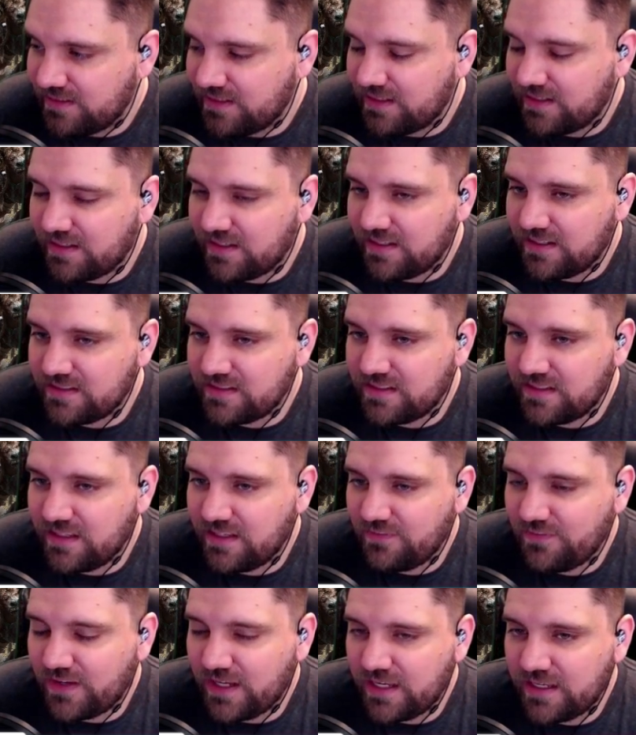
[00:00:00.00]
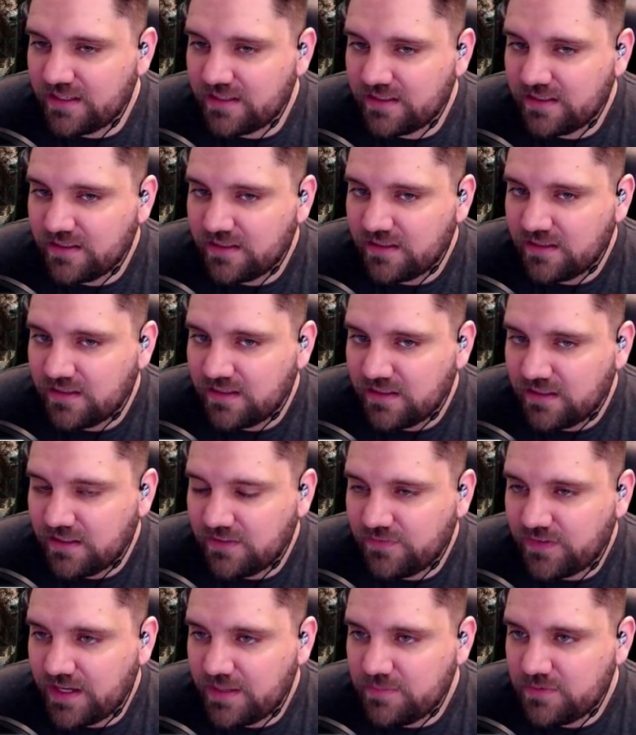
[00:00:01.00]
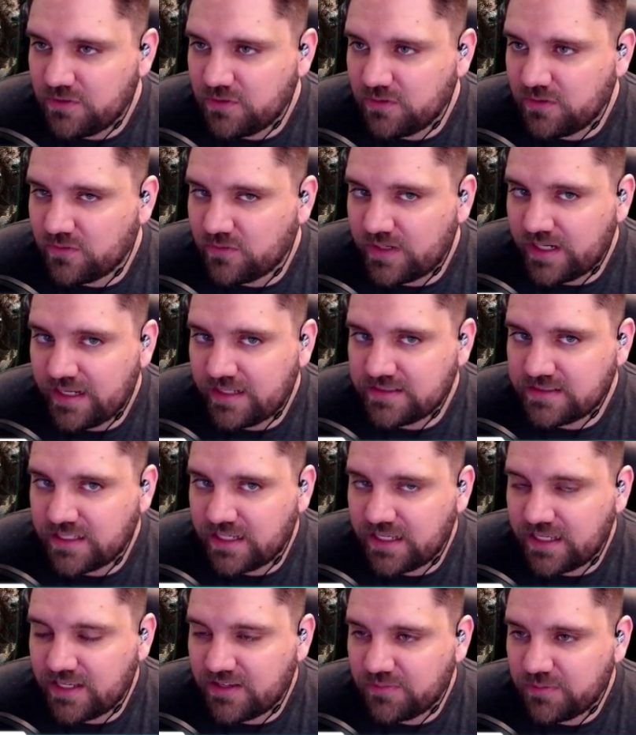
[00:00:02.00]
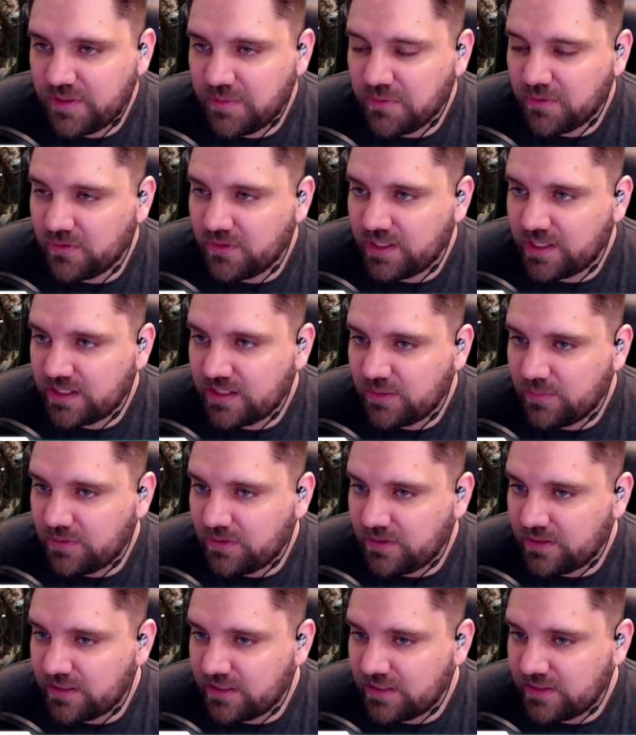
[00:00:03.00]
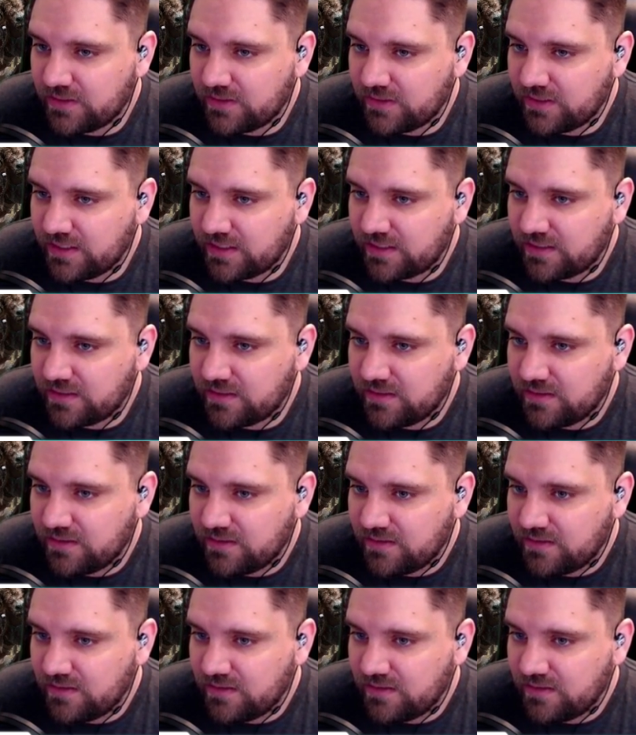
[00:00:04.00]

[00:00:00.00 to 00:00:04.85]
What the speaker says: Yeah, if I'm doing rats, I have people that come on and they're like,